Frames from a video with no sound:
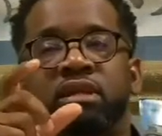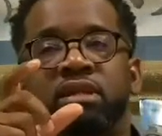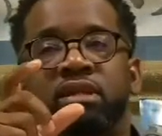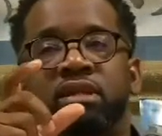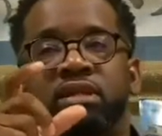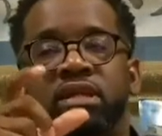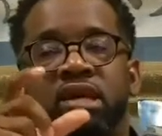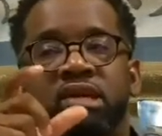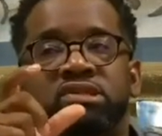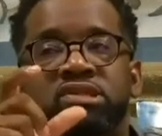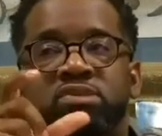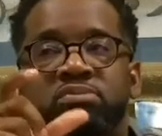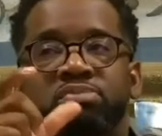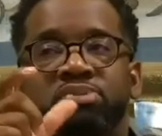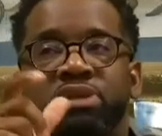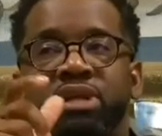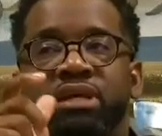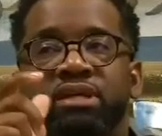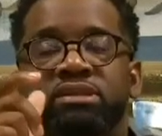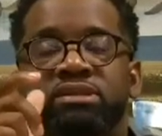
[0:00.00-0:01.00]
there's a
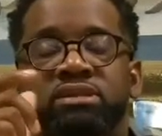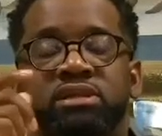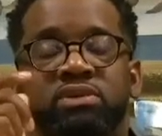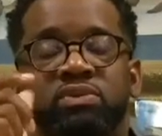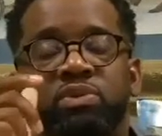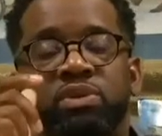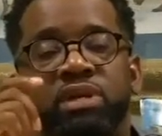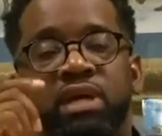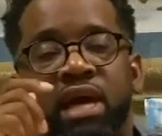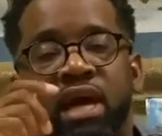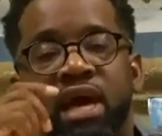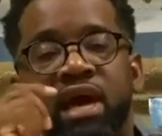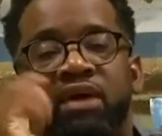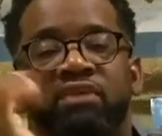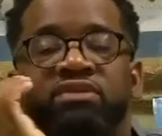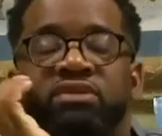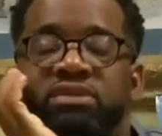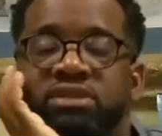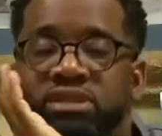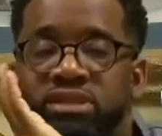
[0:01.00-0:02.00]
place that we
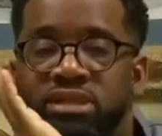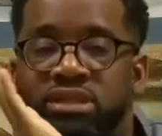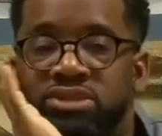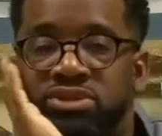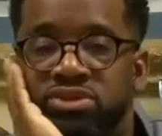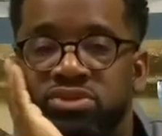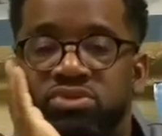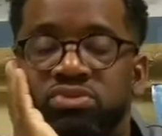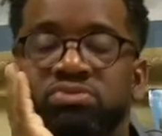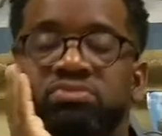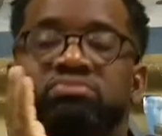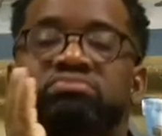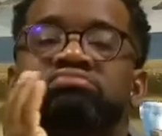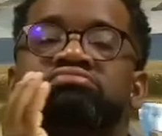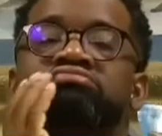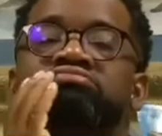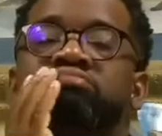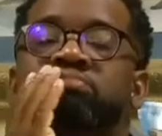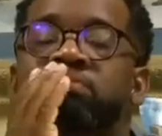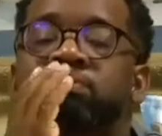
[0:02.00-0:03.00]
have to get to
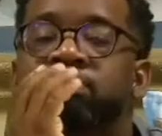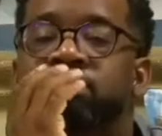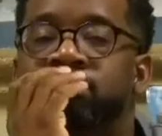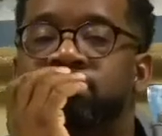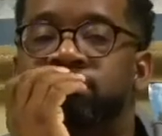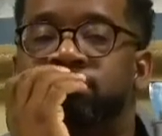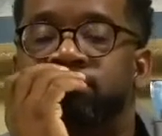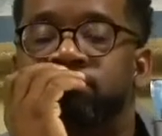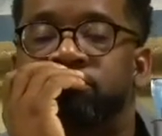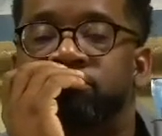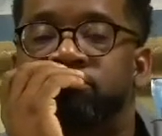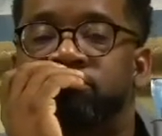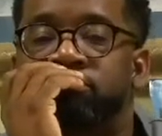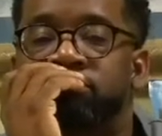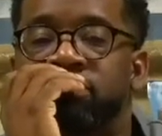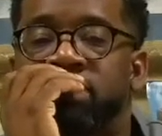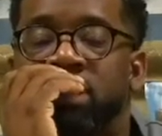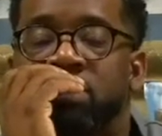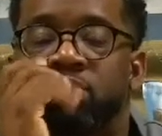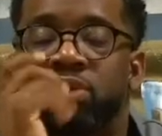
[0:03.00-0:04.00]

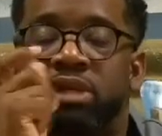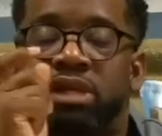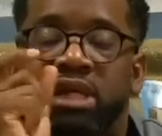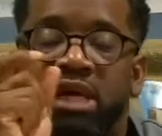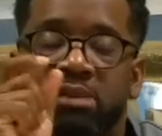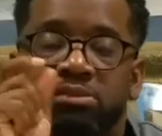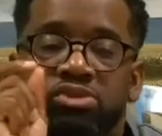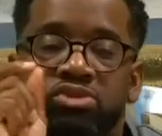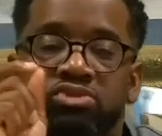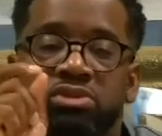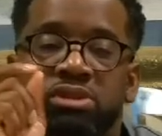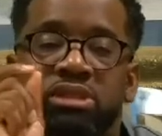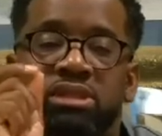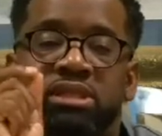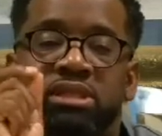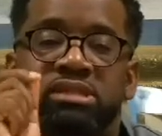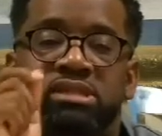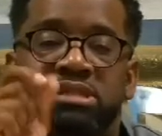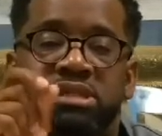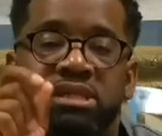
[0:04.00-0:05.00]
that we kept drilling in
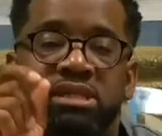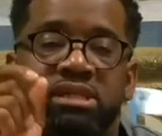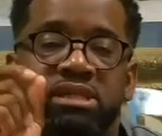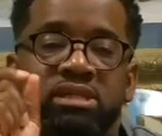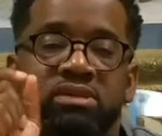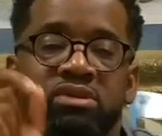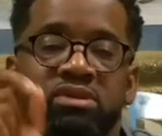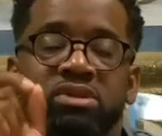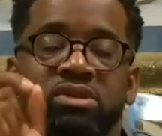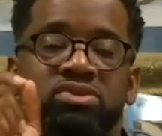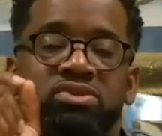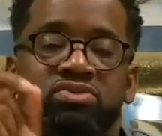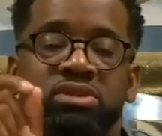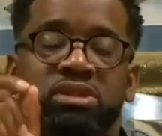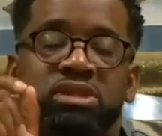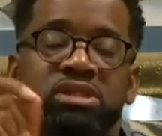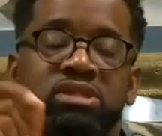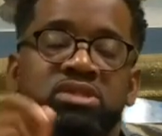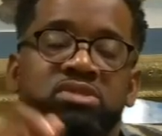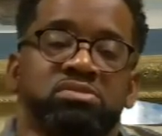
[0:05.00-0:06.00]
Sunday. I'm going to drill
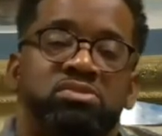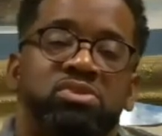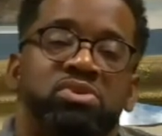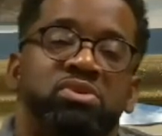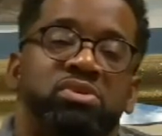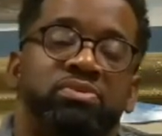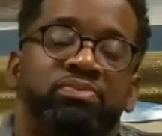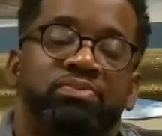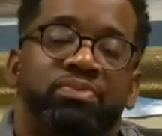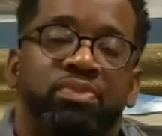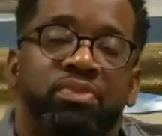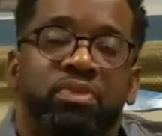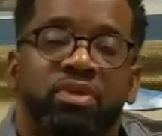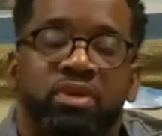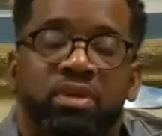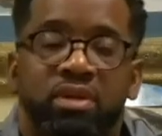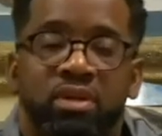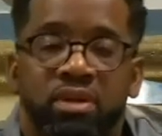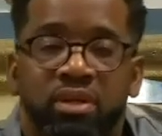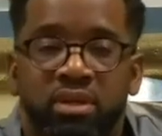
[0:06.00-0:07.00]
in some more.
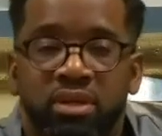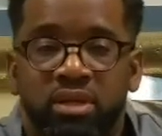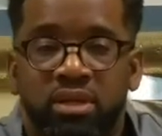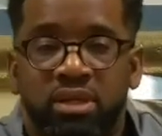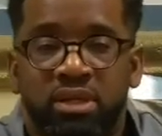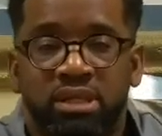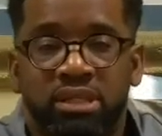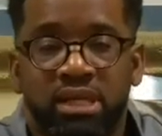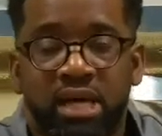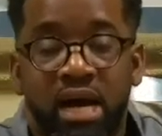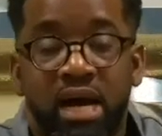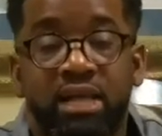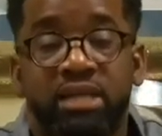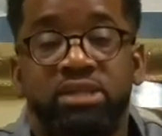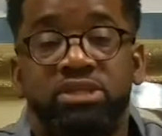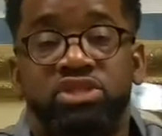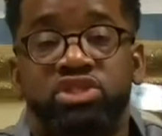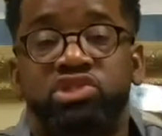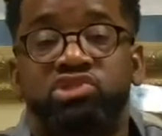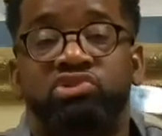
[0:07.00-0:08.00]
God
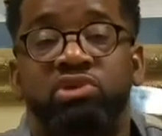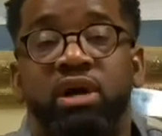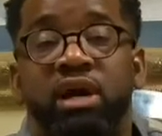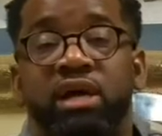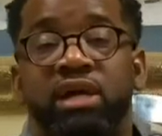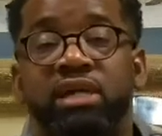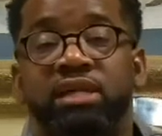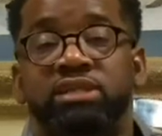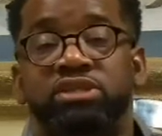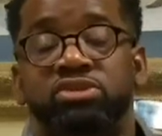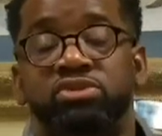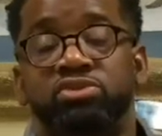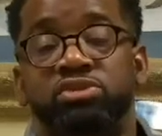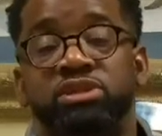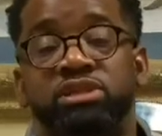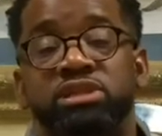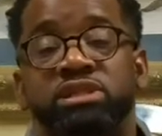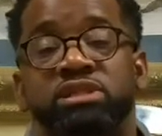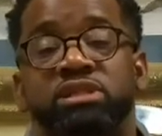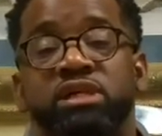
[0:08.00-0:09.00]
is trying to
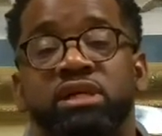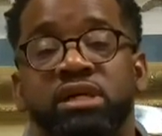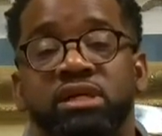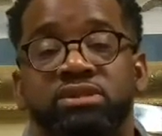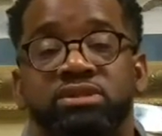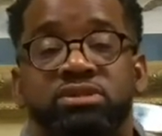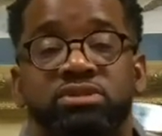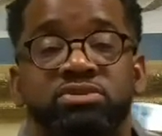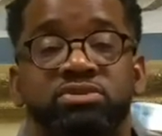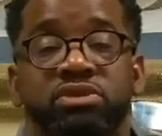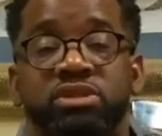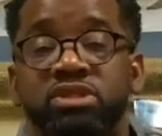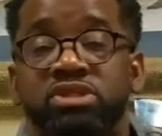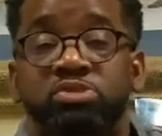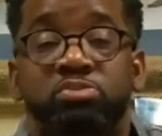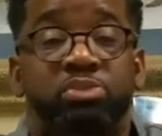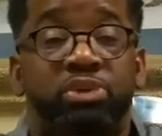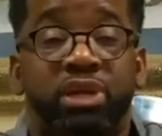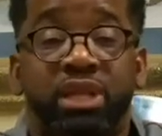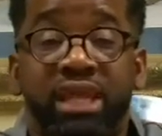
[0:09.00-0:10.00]
get us to this
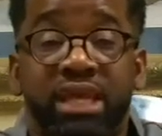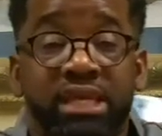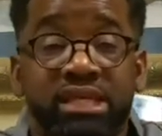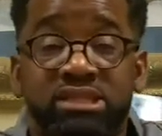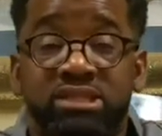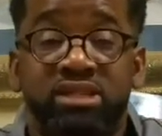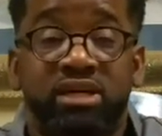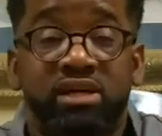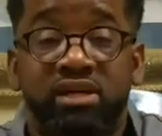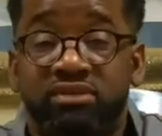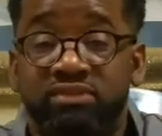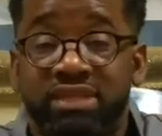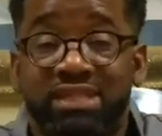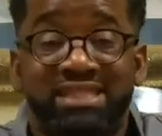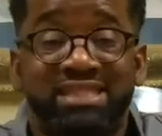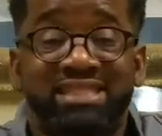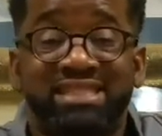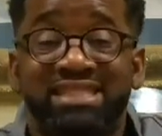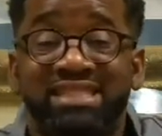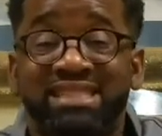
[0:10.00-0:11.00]
place of
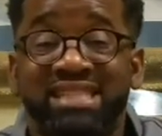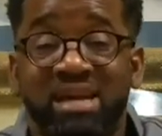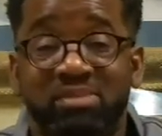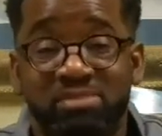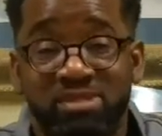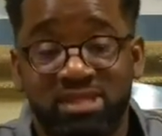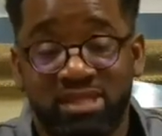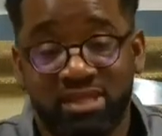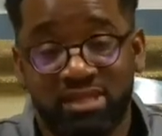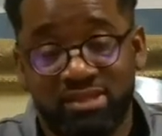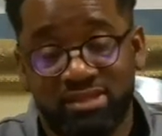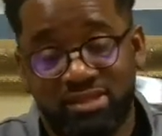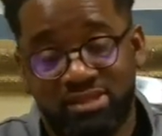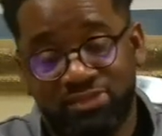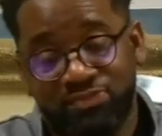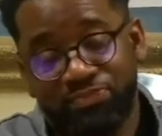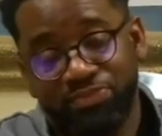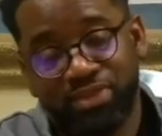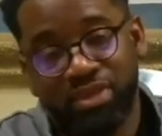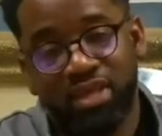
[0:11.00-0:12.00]
acceptance.
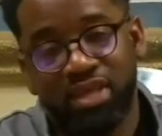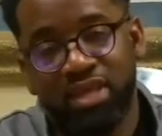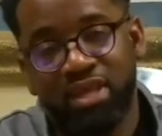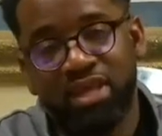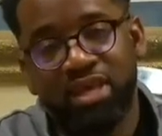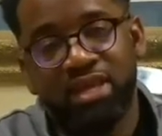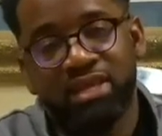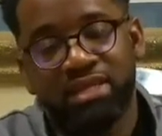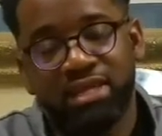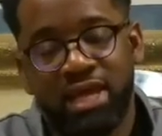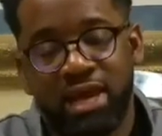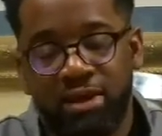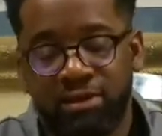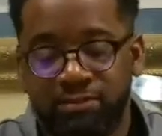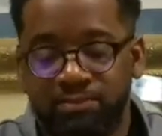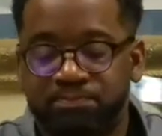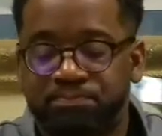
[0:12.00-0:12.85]
Now,